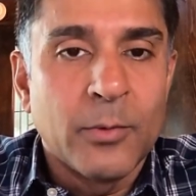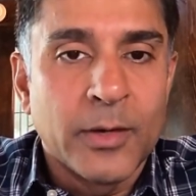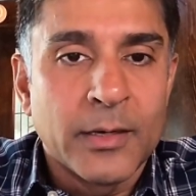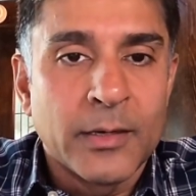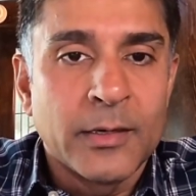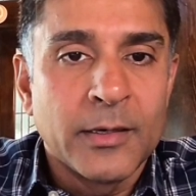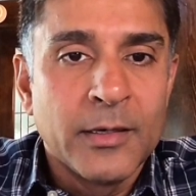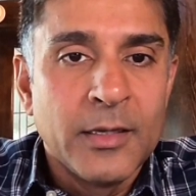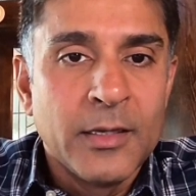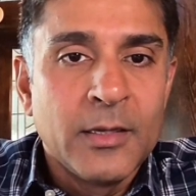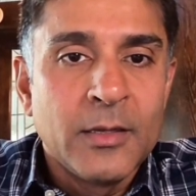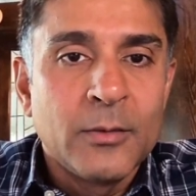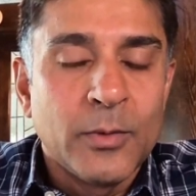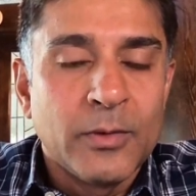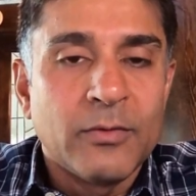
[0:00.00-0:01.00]
Where
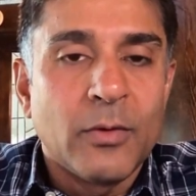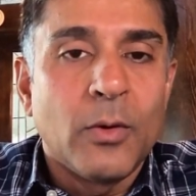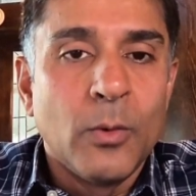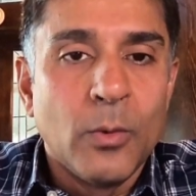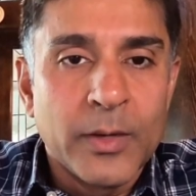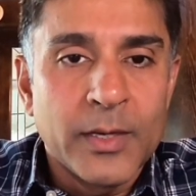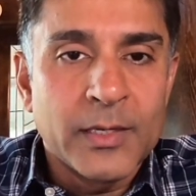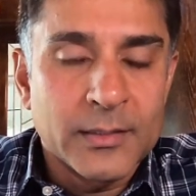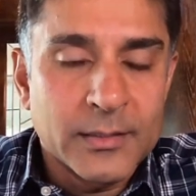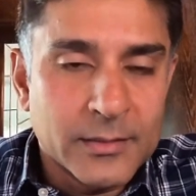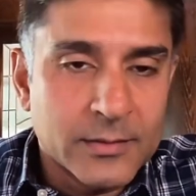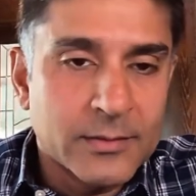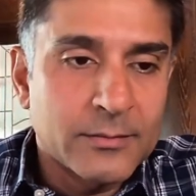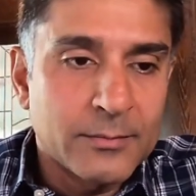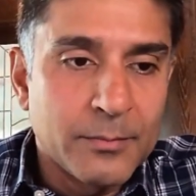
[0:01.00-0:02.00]
we've
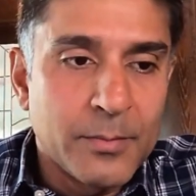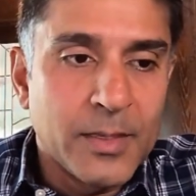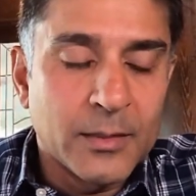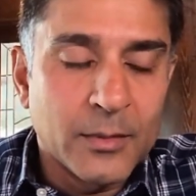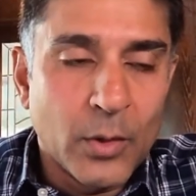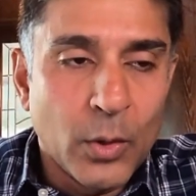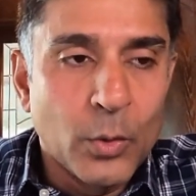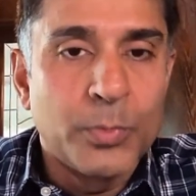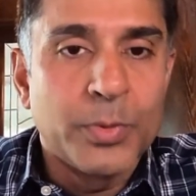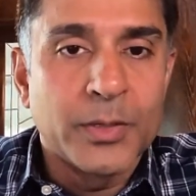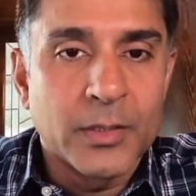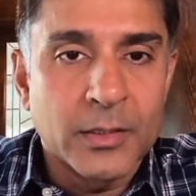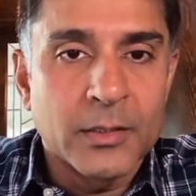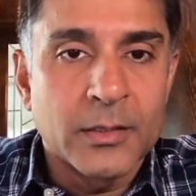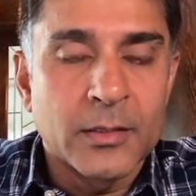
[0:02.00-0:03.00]
always been
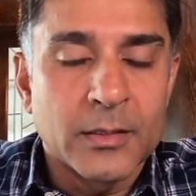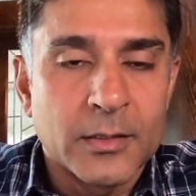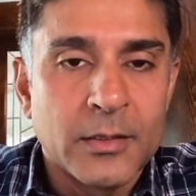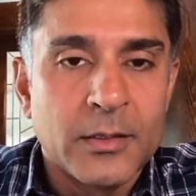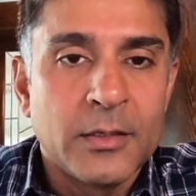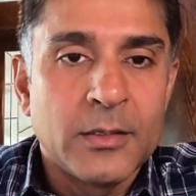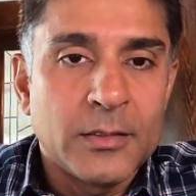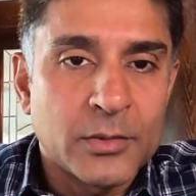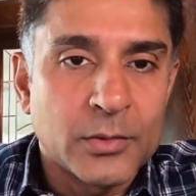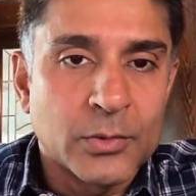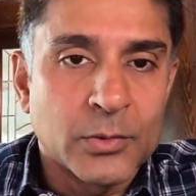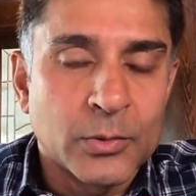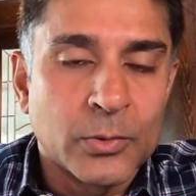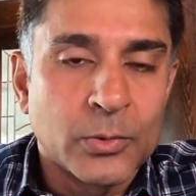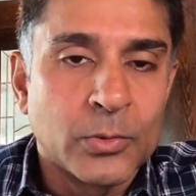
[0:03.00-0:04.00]
open
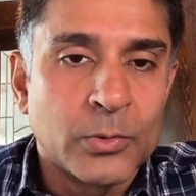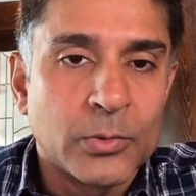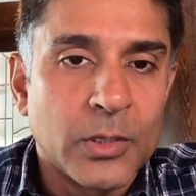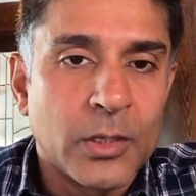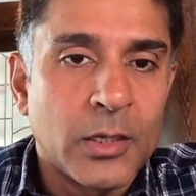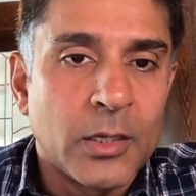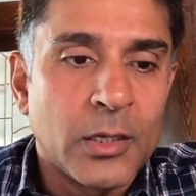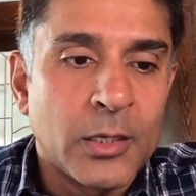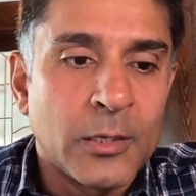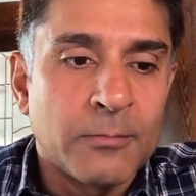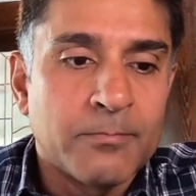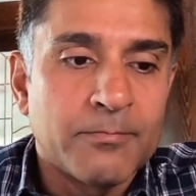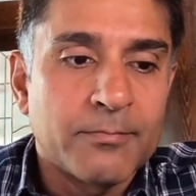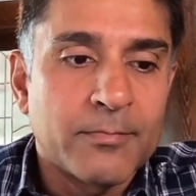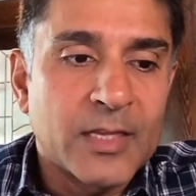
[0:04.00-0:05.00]
to
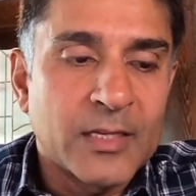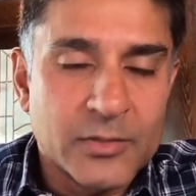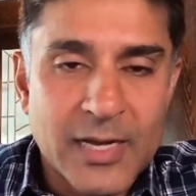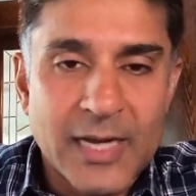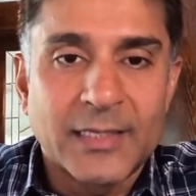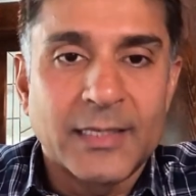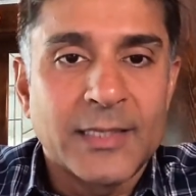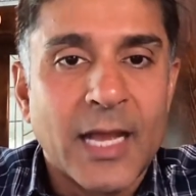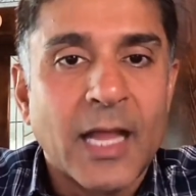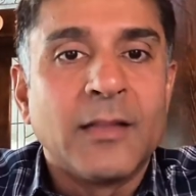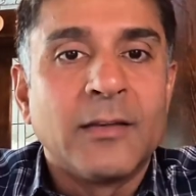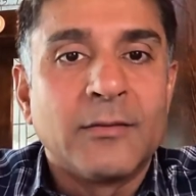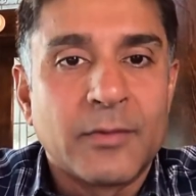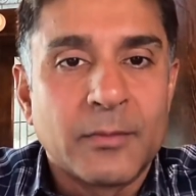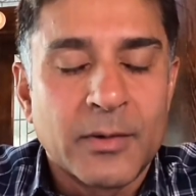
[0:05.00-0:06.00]
attracting
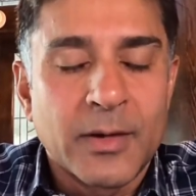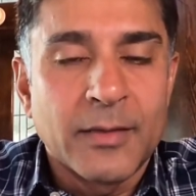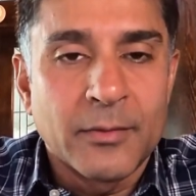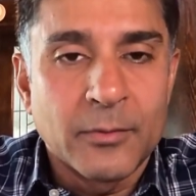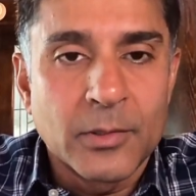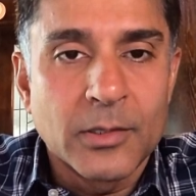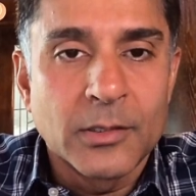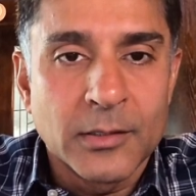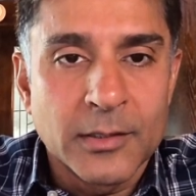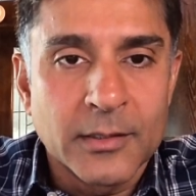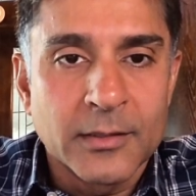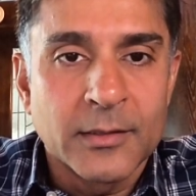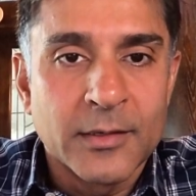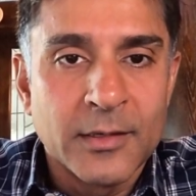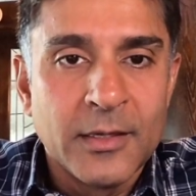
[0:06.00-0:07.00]
talent from around the world,
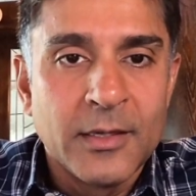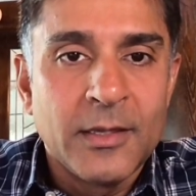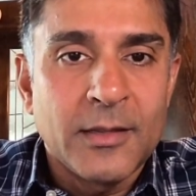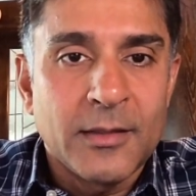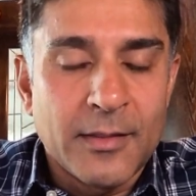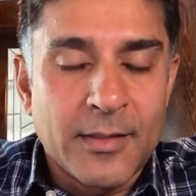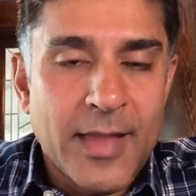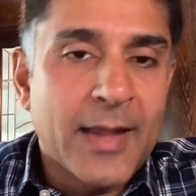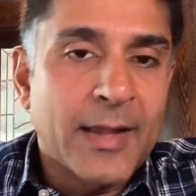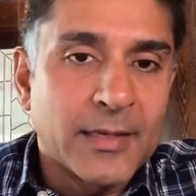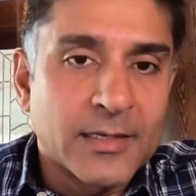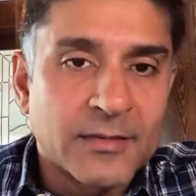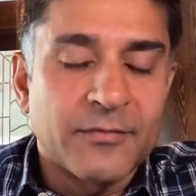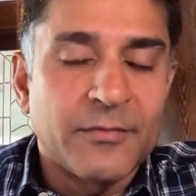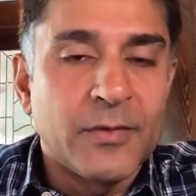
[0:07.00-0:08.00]
and that
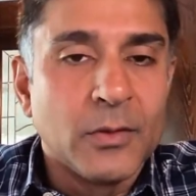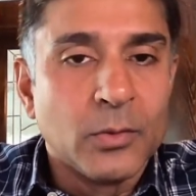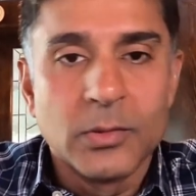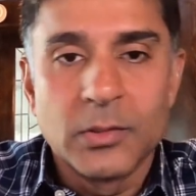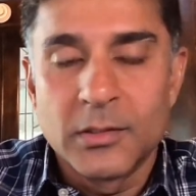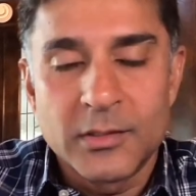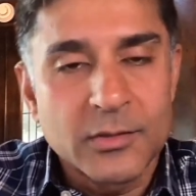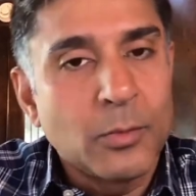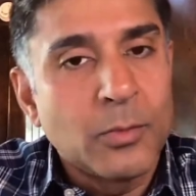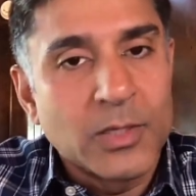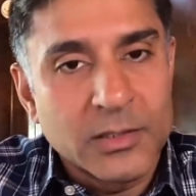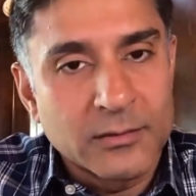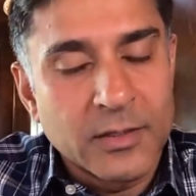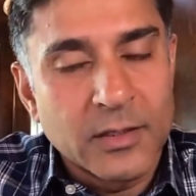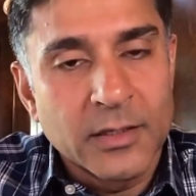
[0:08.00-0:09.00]
has fueled so
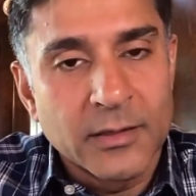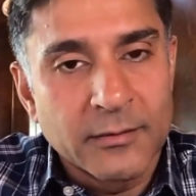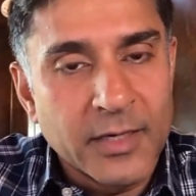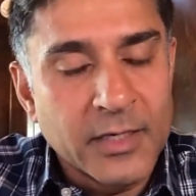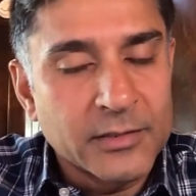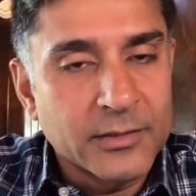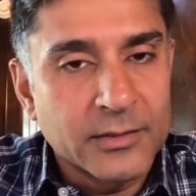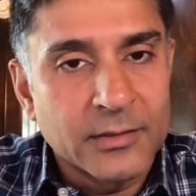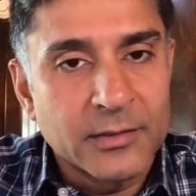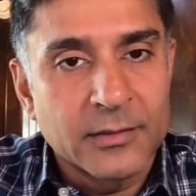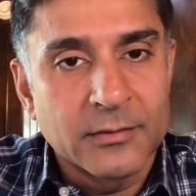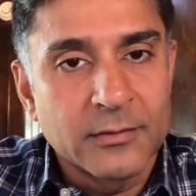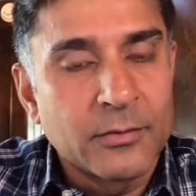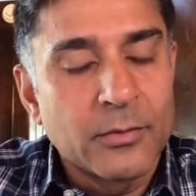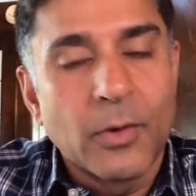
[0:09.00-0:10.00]
much of our innovation
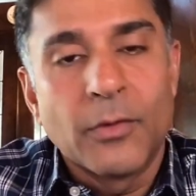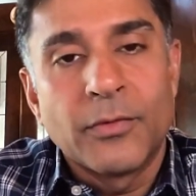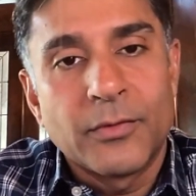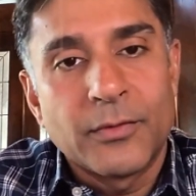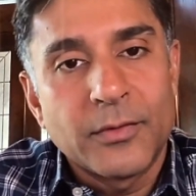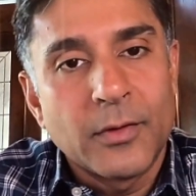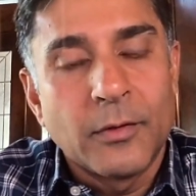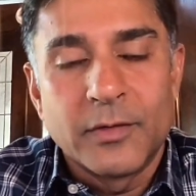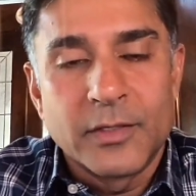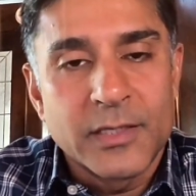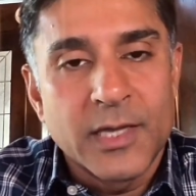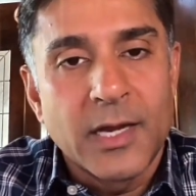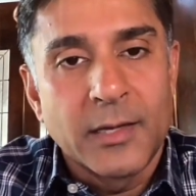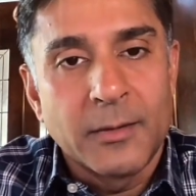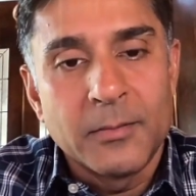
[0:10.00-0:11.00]
and growth over
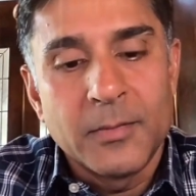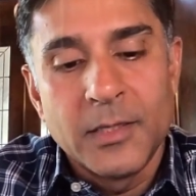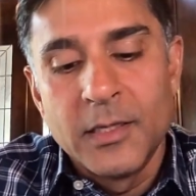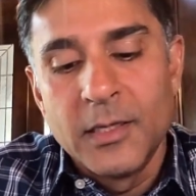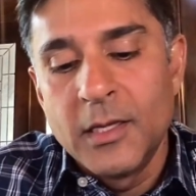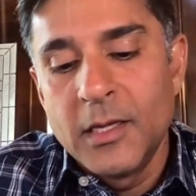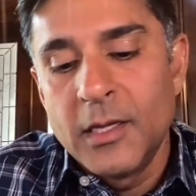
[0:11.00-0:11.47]
time.